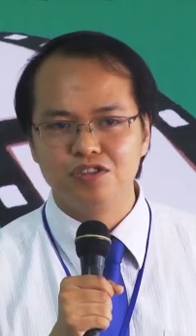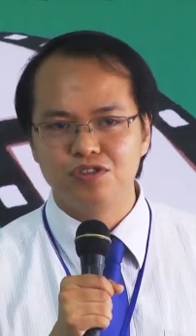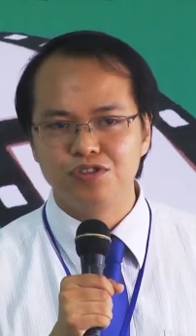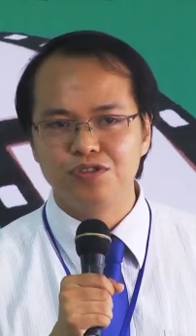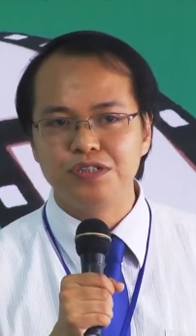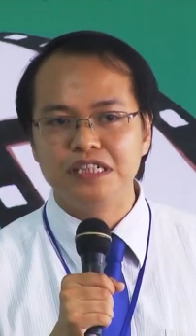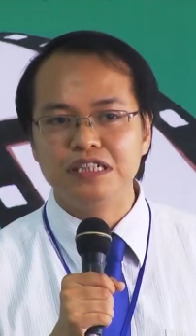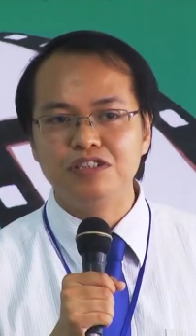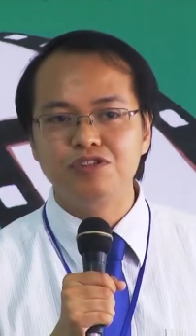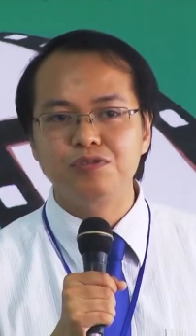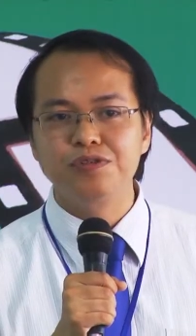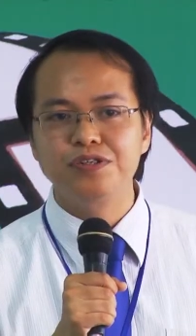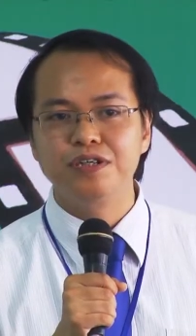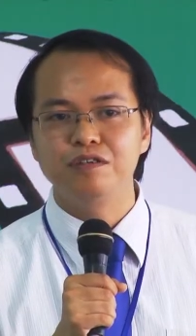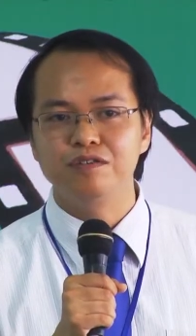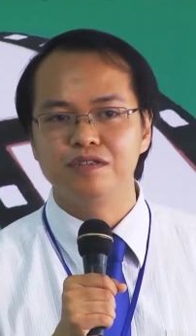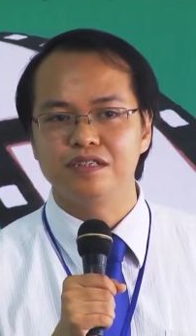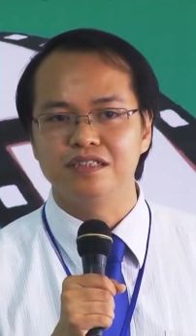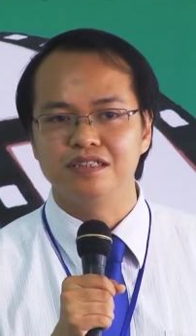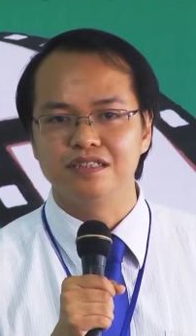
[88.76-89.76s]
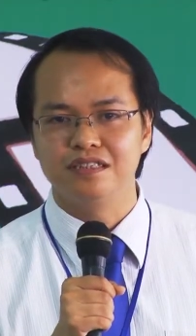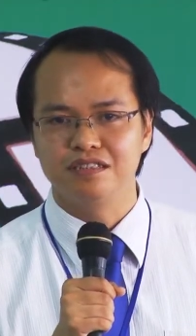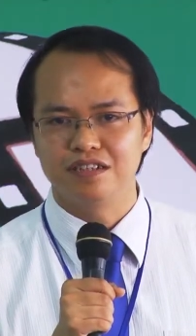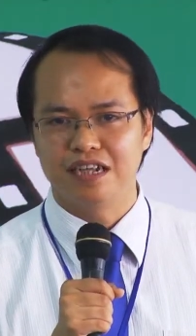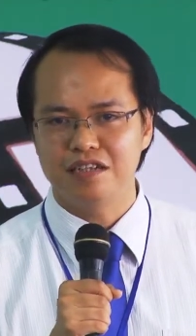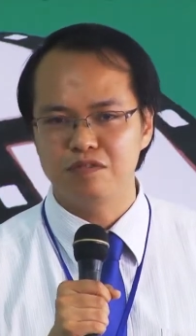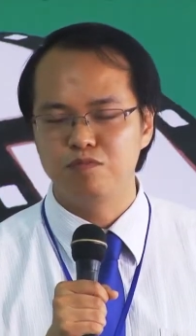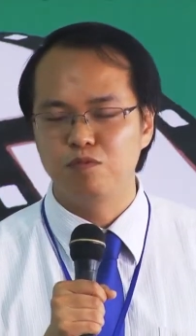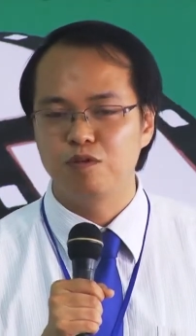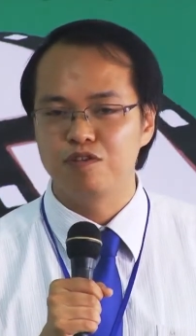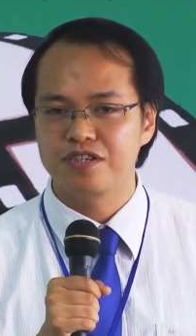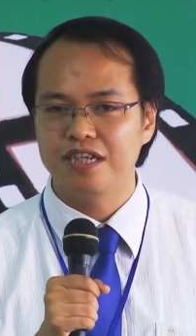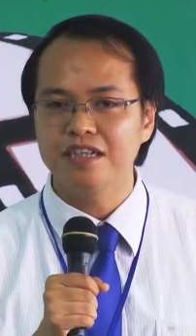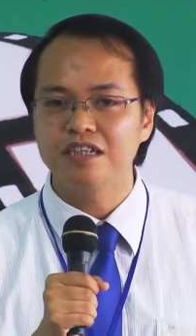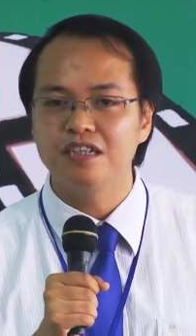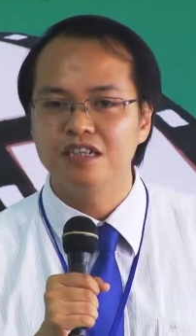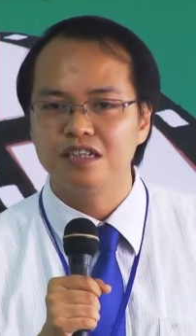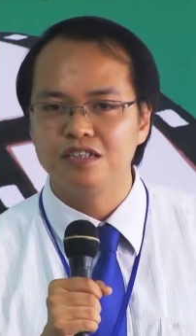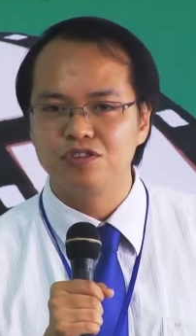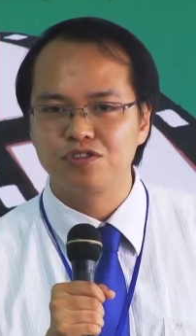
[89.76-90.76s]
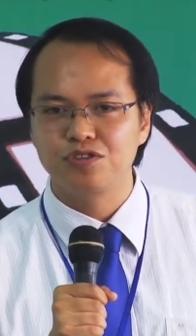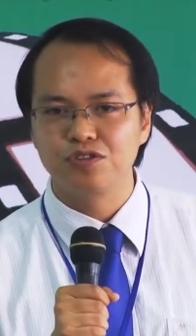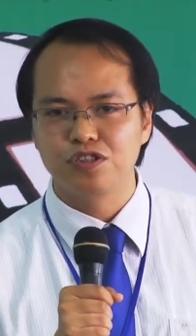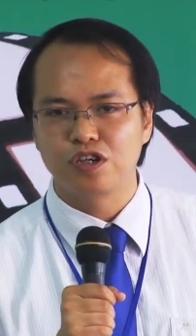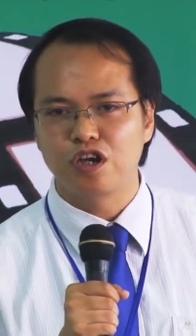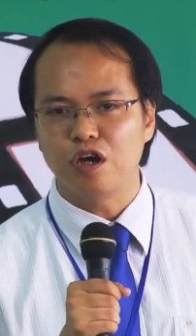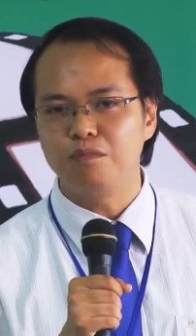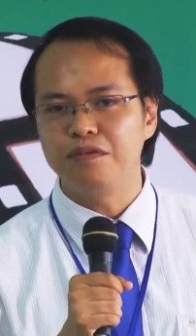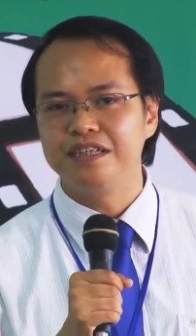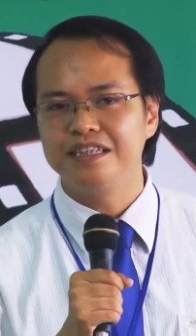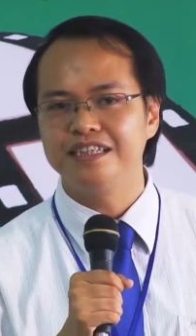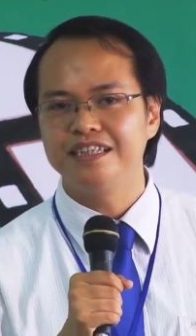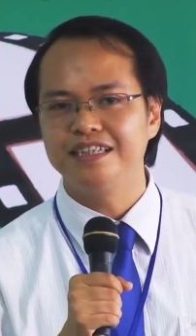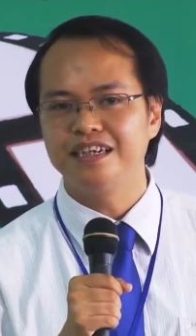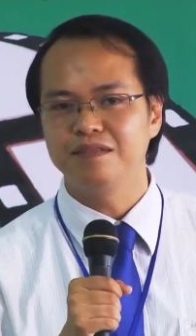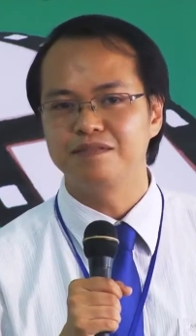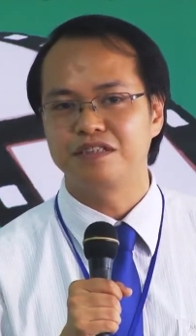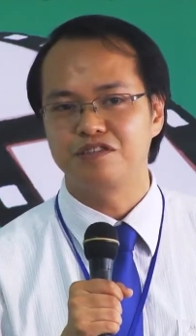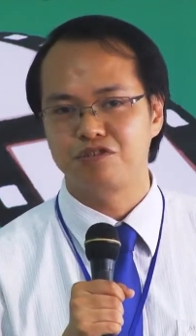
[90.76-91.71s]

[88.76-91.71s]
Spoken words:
to introduce the SM project to the community of the